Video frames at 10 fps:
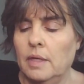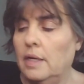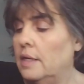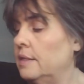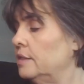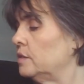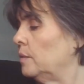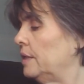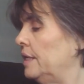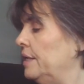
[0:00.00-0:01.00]
And this
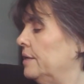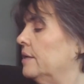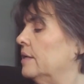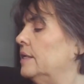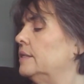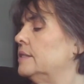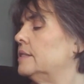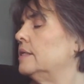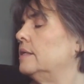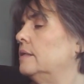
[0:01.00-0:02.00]
one here is
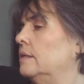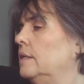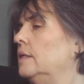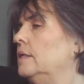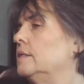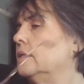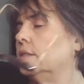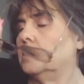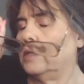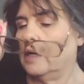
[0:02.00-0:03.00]
it's a
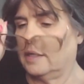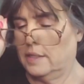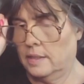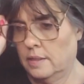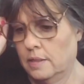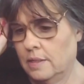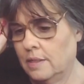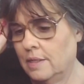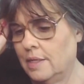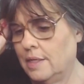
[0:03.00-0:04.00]
little darker
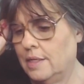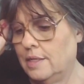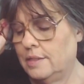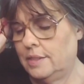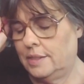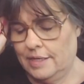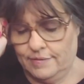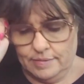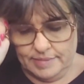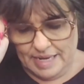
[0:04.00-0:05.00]
just to give
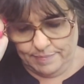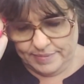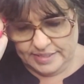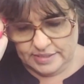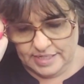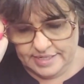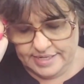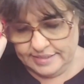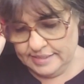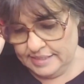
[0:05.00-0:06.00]
some depth, but it's not
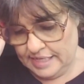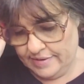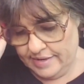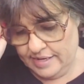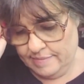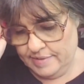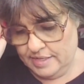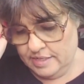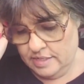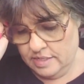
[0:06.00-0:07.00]
necessary. I mean,